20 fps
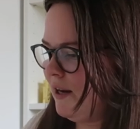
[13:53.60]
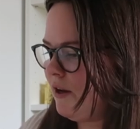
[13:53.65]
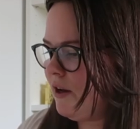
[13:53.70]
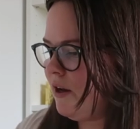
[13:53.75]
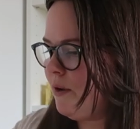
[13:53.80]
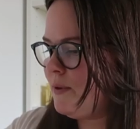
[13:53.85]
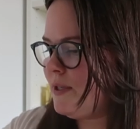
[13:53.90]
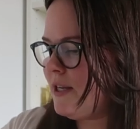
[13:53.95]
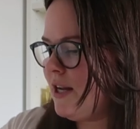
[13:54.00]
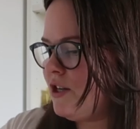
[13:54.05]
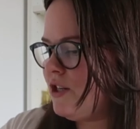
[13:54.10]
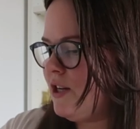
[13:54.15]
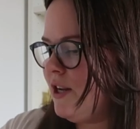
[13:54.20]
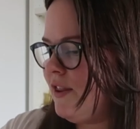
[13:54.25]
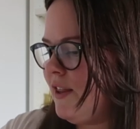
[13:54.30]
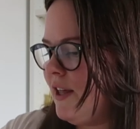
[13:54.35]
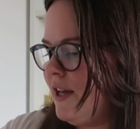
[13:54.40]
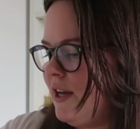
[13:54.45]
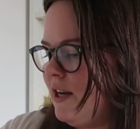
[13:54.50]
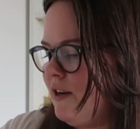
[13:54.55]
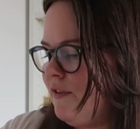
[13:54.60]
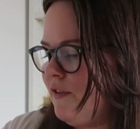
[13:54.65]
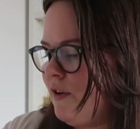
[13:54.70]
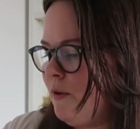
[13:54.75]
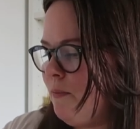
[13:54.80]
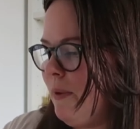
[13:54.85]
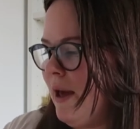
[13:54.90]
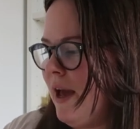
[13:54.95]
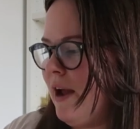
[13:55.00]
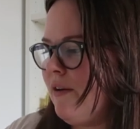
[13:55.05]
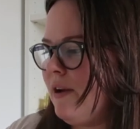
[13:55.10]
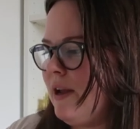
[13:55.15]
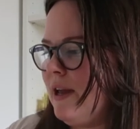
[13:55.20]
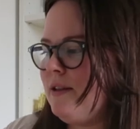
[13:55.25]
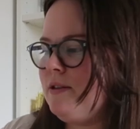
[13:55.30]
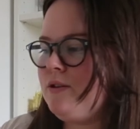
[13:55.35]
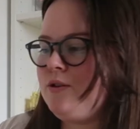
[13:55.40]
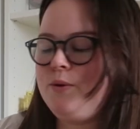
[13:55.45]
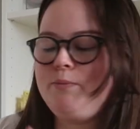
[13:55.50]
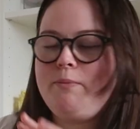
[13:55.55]
like, I was actually thinking of comparing
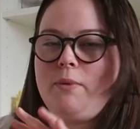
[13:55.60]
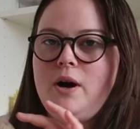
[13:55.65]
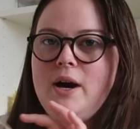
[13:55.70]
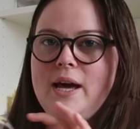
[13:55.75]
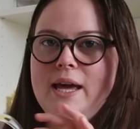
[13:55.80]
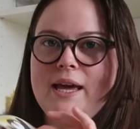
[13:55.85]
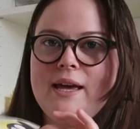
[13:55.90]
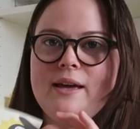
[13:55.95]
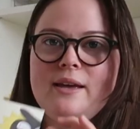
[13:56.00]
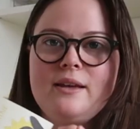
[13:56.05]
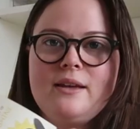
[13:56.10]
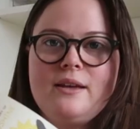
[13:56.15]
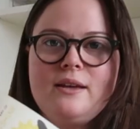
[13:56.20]
it to my